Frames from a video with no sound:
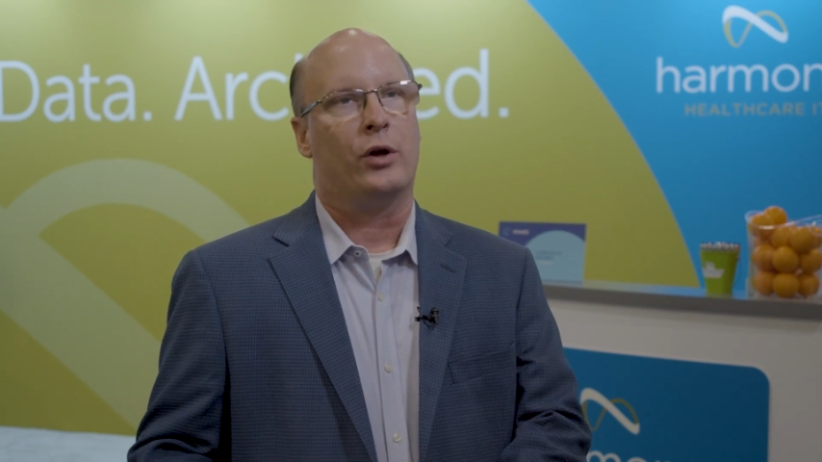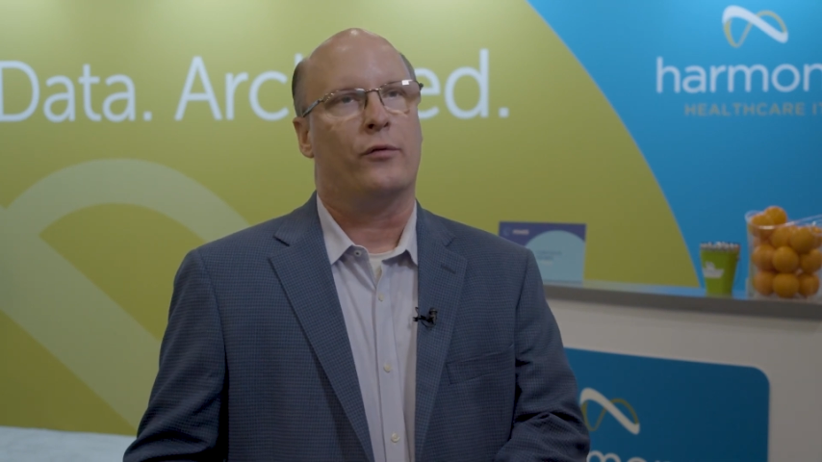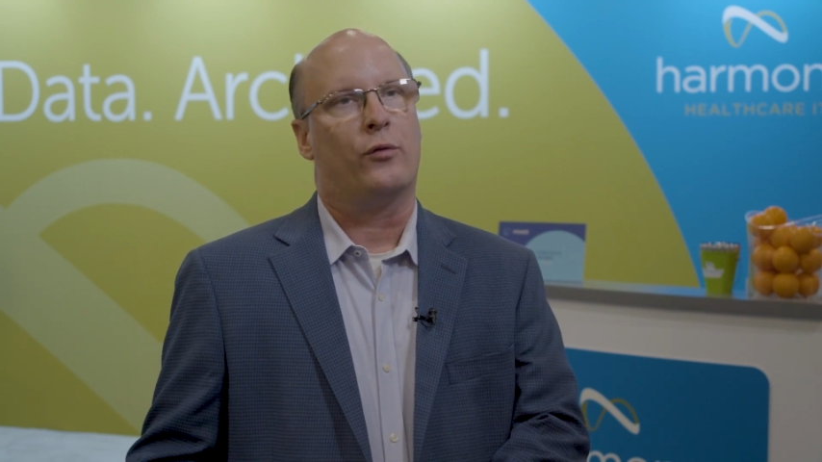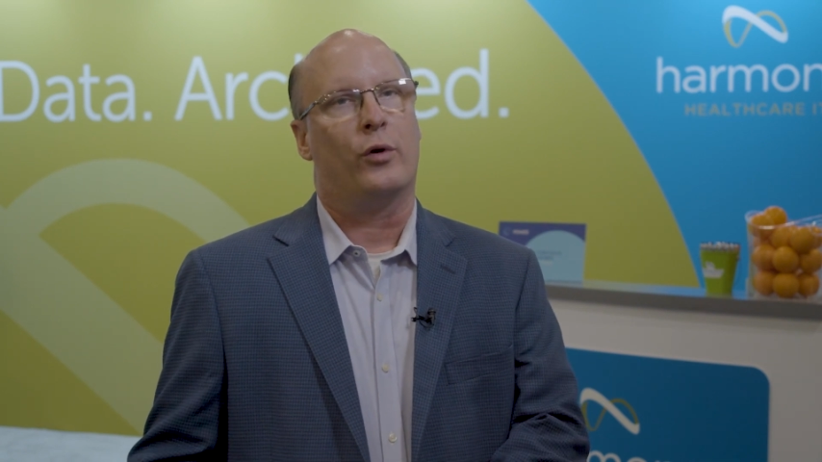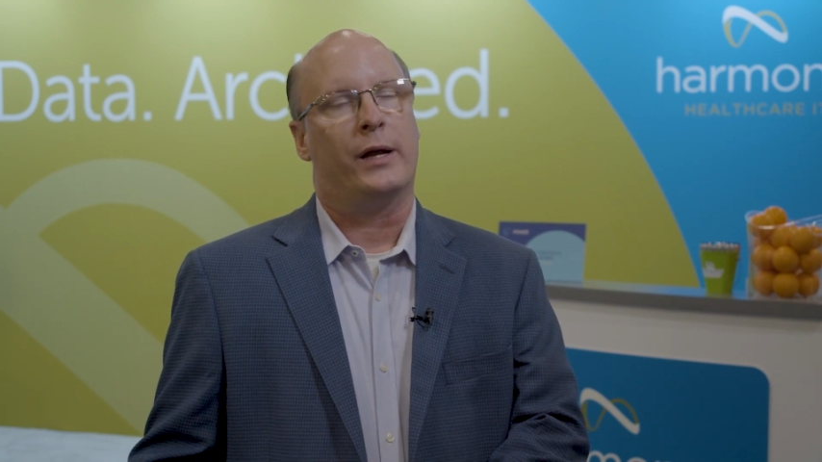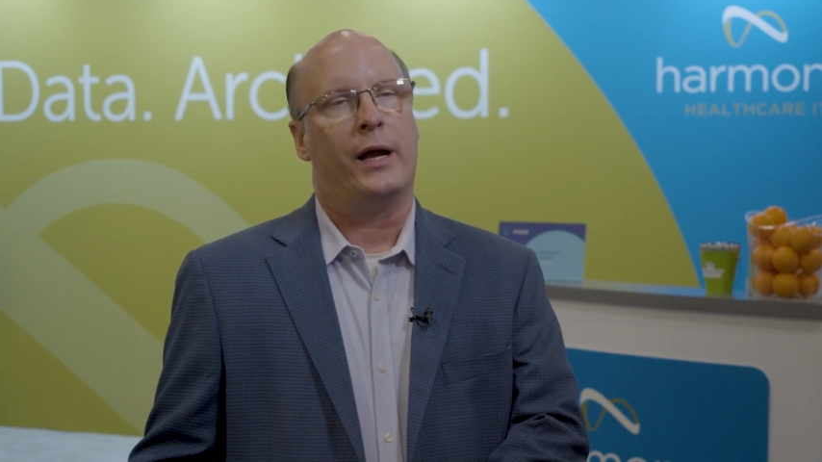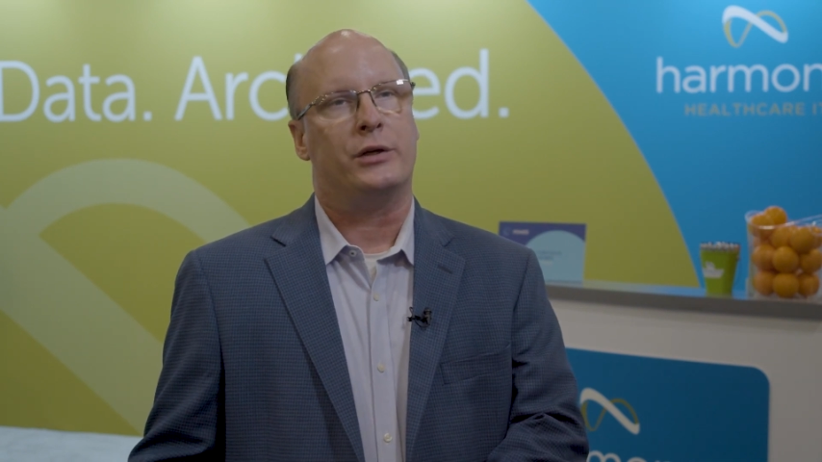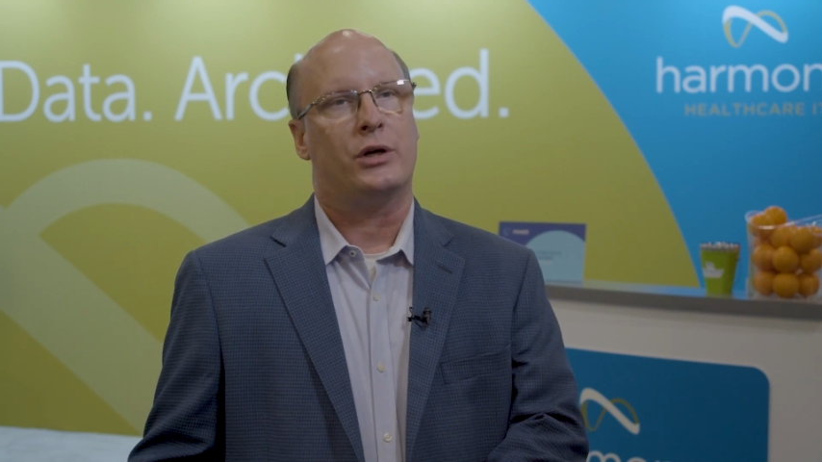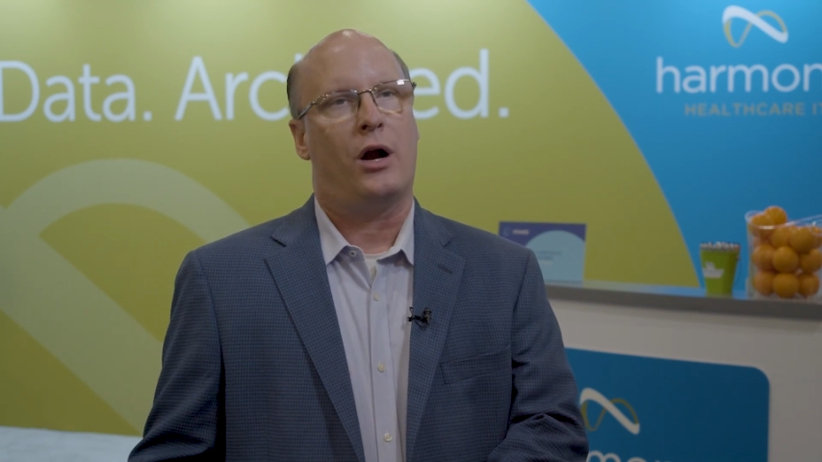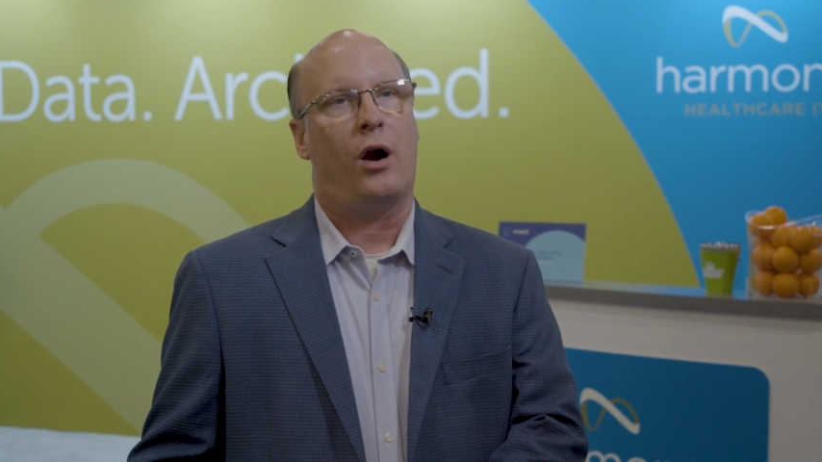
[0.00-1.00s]

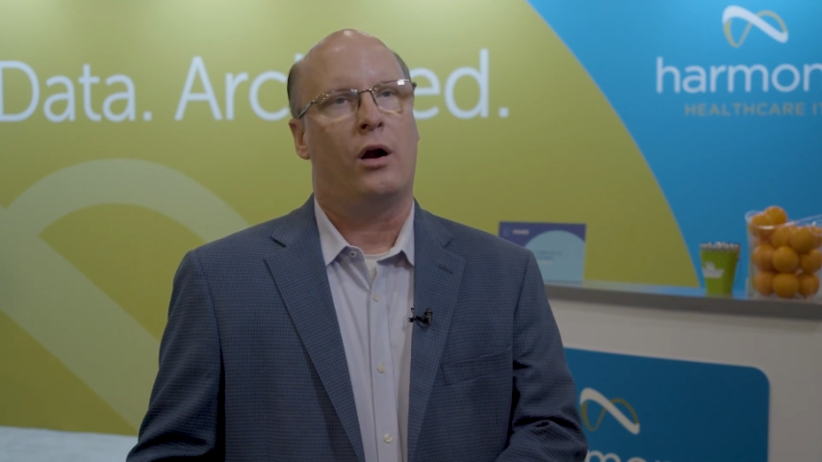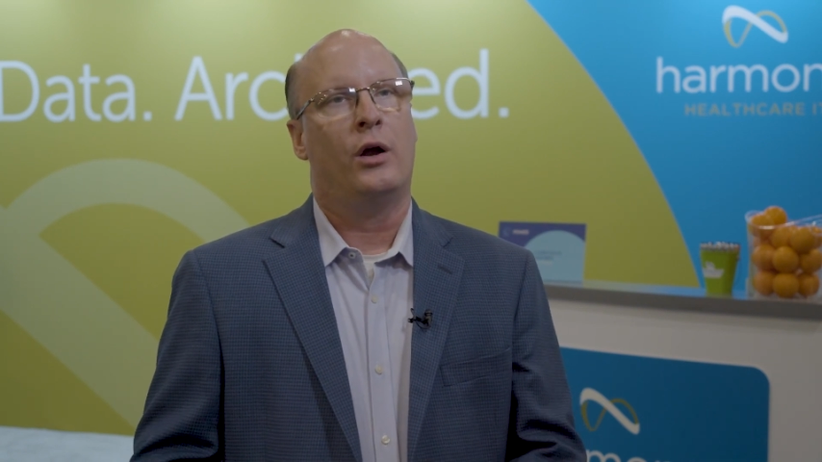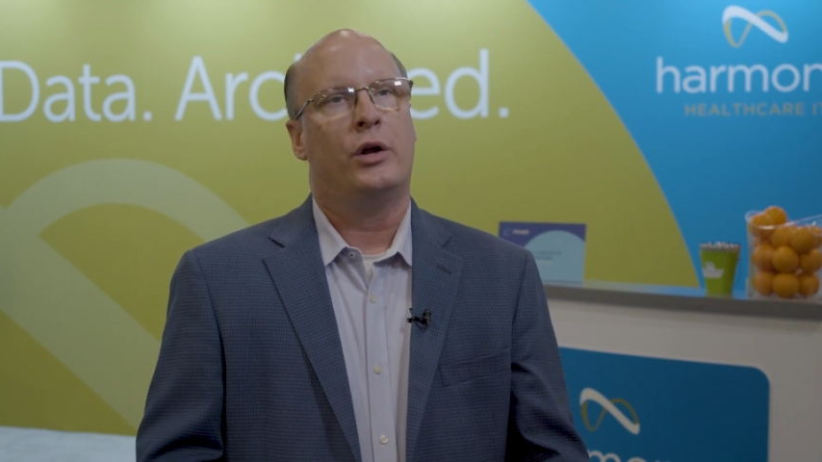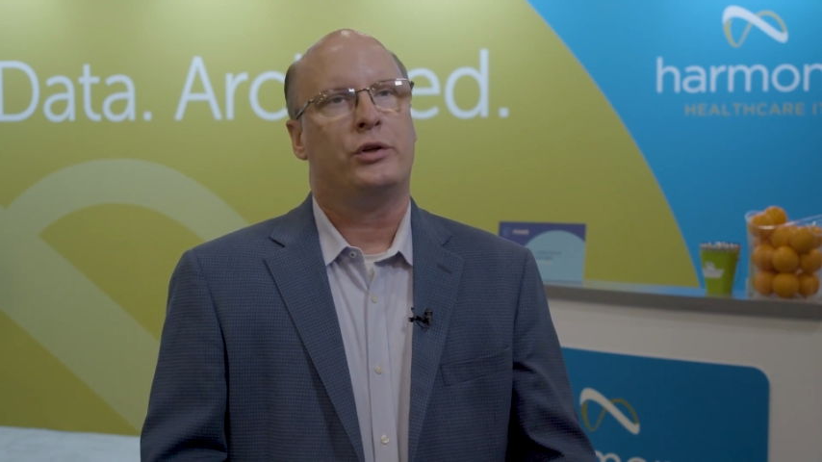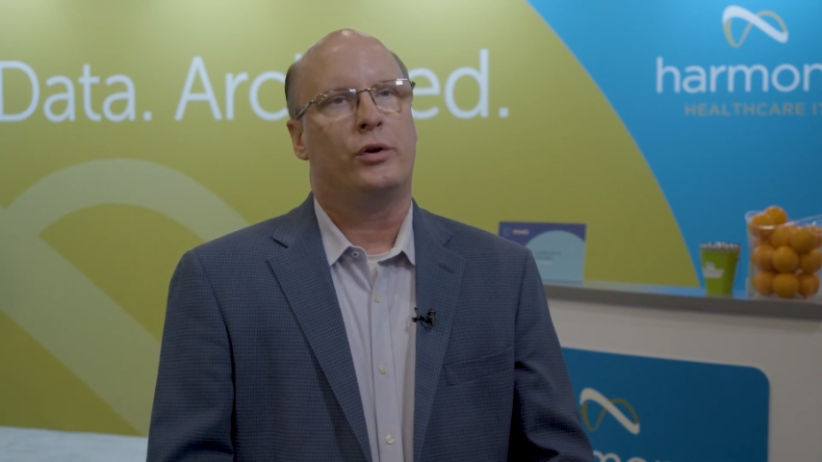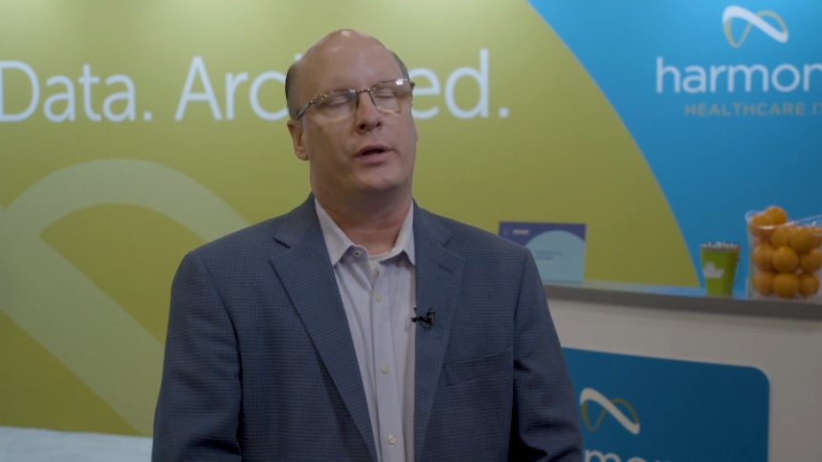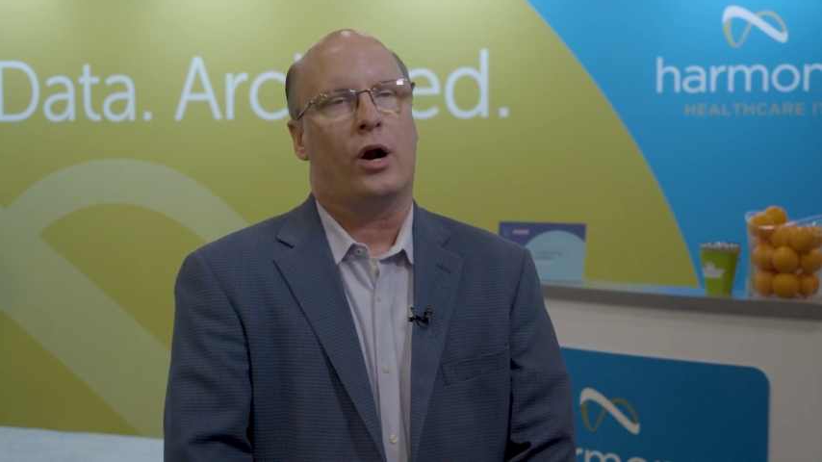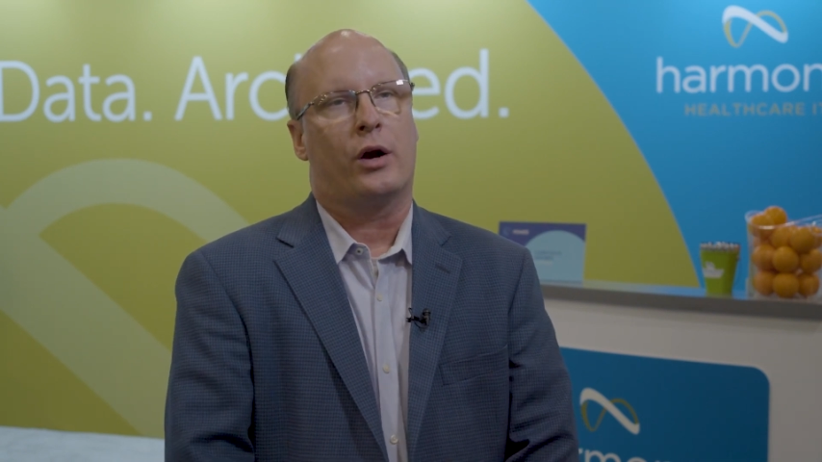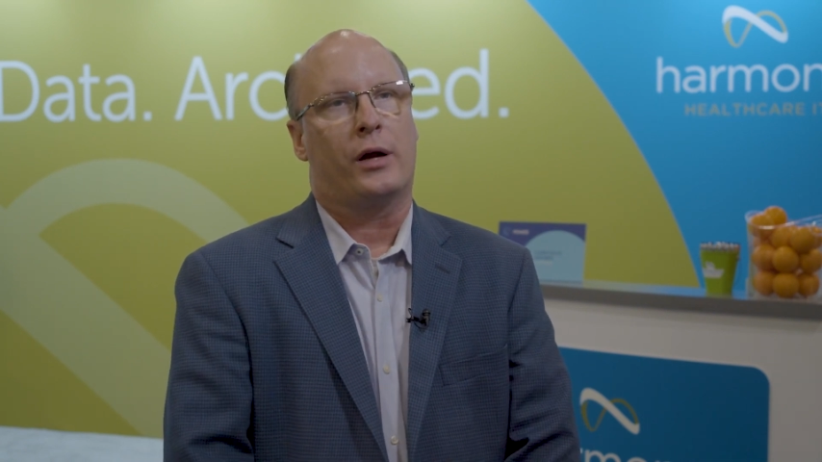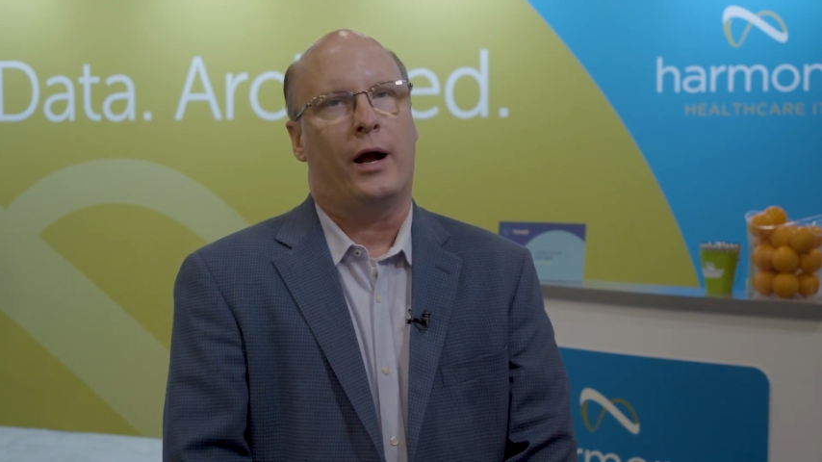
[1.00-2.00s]
Go4DHR to the
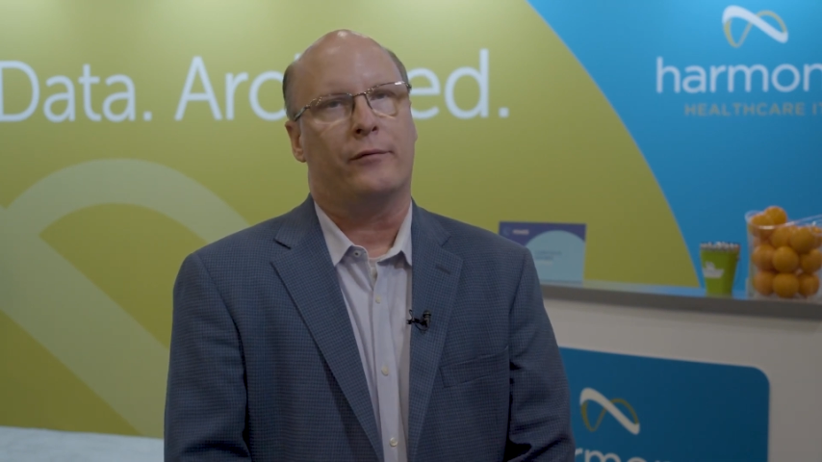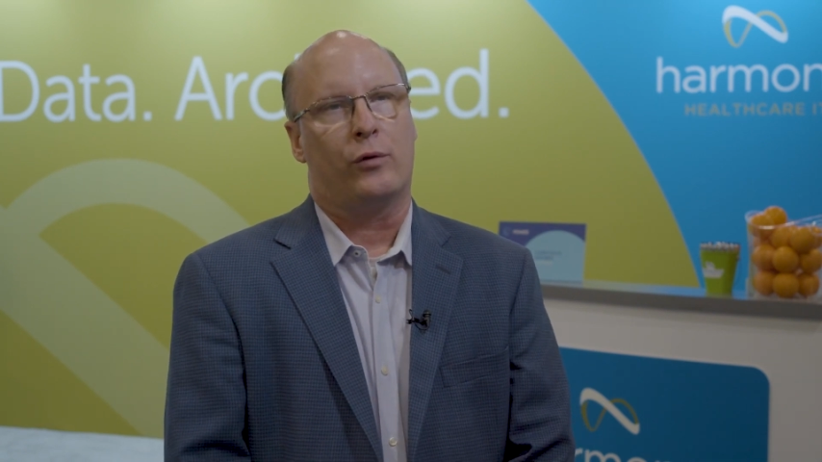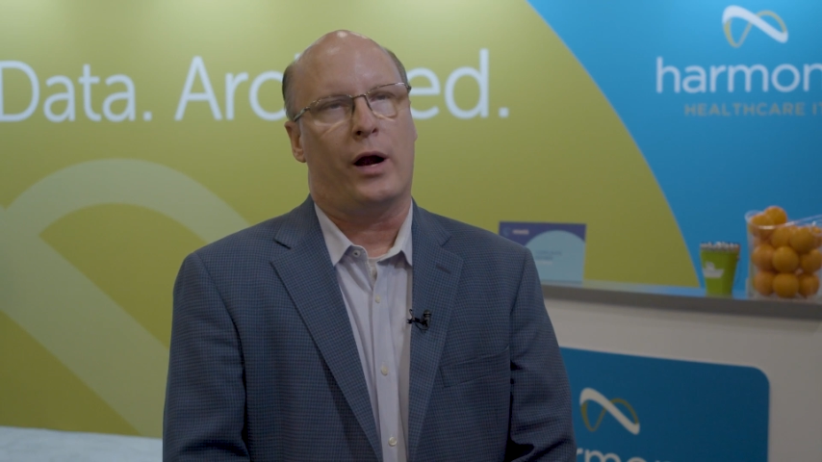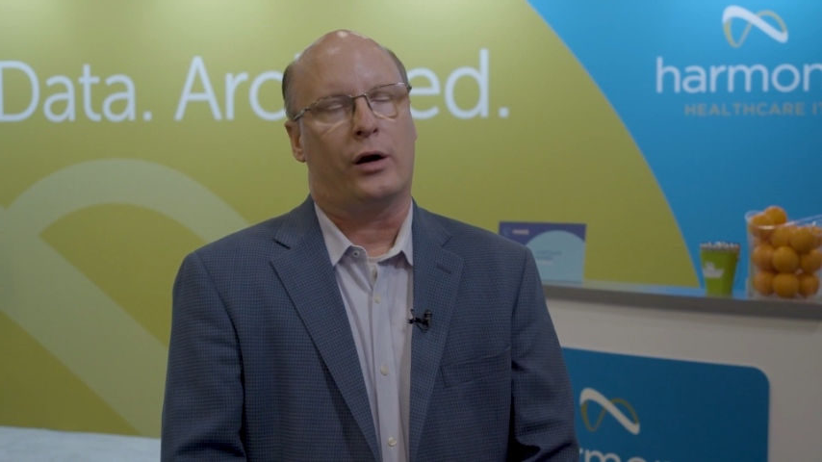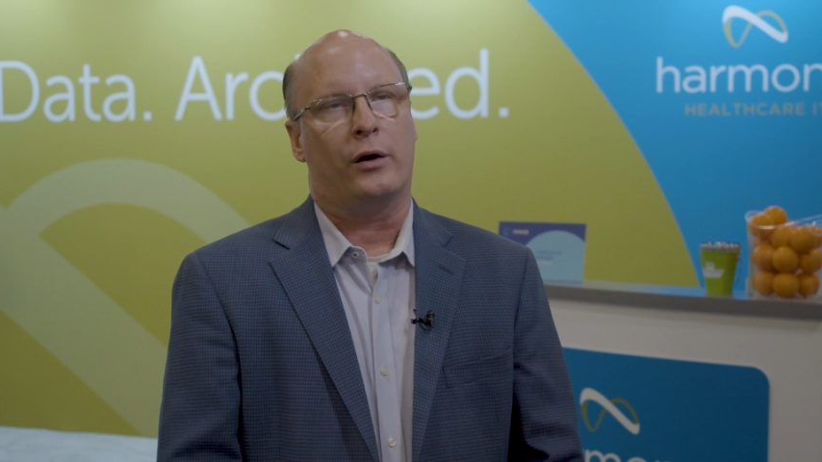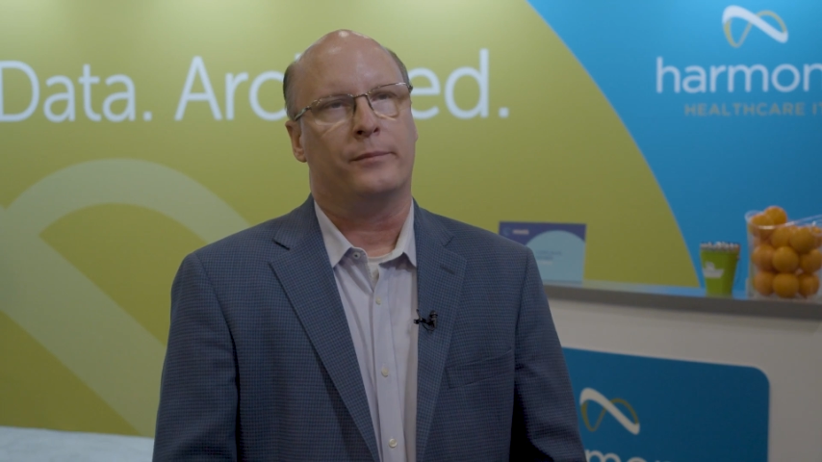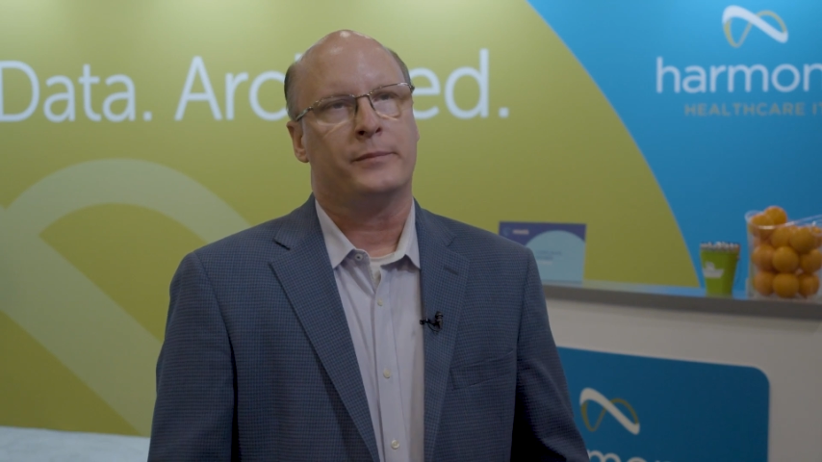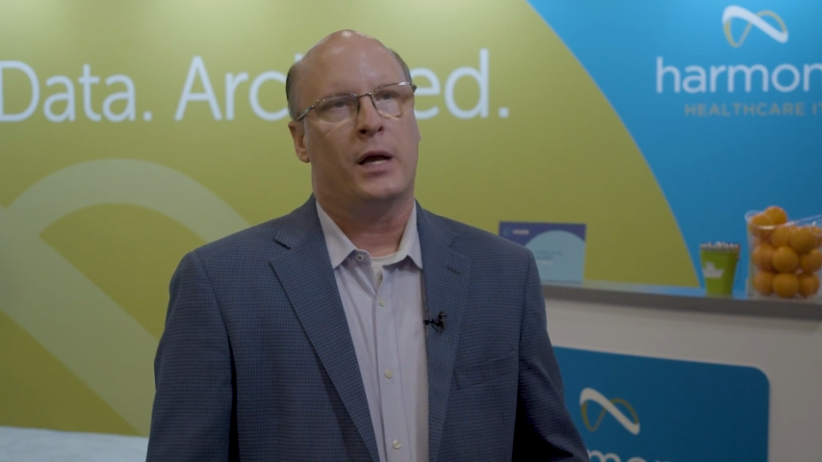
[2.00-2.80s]
archived record.